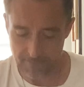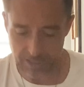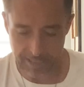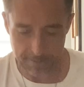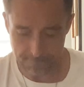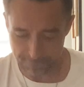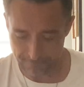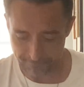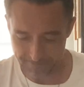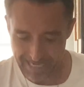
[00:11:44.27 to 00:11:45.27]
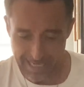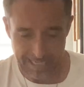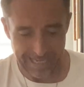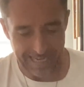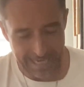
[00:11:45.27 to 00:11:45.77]
Okay?
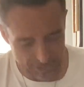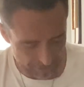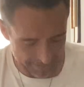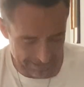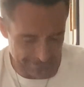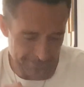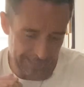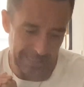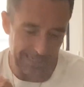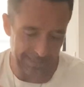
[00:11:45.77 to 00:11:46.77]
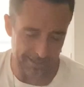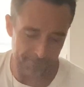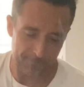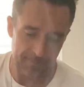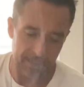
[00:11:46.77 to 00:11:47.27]
Interesting. I like it.
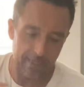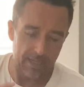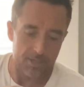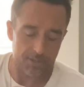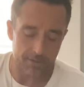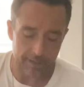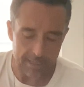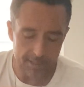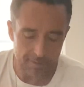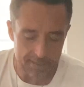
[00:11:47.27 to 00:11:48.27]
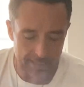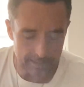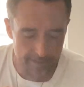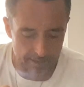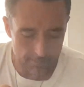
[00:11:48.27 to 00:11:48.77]
So in your
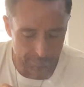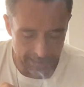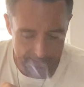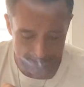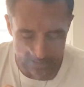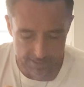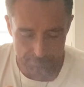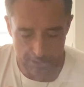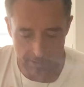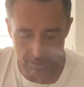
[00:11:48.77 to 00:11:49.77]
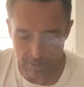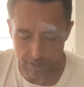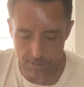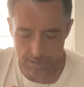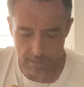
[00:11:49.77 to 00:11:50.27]
extended, Pisces, we're going to look
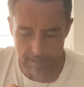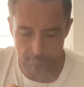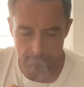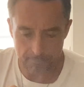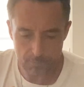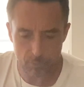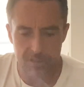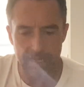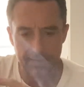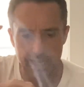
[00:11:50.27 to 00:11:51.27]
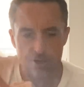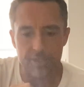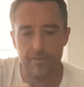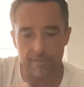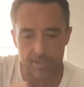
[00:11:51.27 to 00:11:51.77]
at, we'll take the
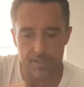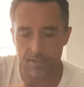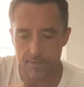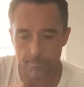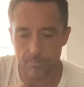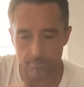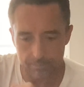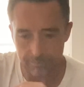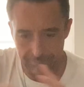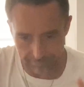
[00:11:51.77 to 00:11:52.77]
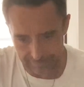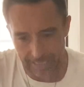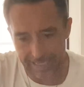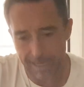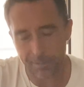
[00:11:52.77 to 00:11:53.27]
energy of this
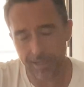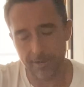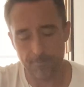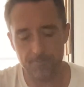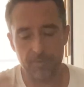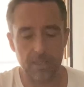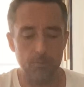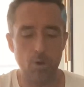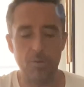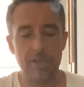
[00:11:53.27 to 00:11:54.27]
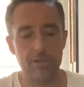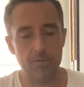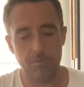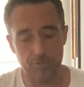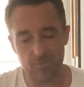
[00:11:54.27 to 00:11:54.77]
dynamic, what we
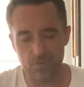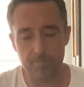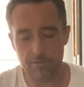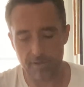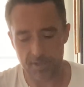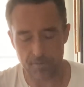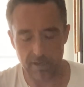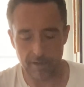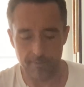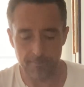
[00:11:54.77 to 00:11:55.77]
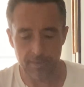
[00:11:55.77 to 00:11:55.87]
know, we'll mirror this reading